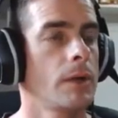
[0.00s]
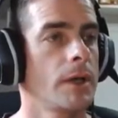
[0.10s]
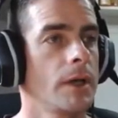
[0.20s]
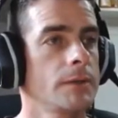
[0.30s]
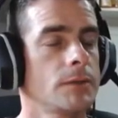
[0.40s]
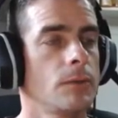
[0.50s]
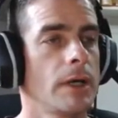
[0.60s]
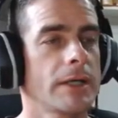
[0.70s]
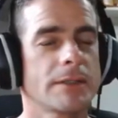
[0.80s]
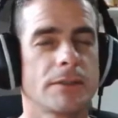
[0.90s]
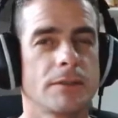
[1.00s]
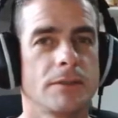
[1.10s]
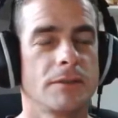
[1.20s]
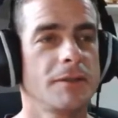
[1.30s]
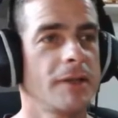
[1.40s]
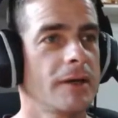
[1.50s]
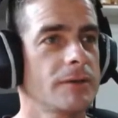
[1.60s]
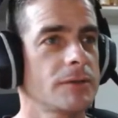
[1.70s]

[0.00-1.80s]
okay, so I guess this is it now.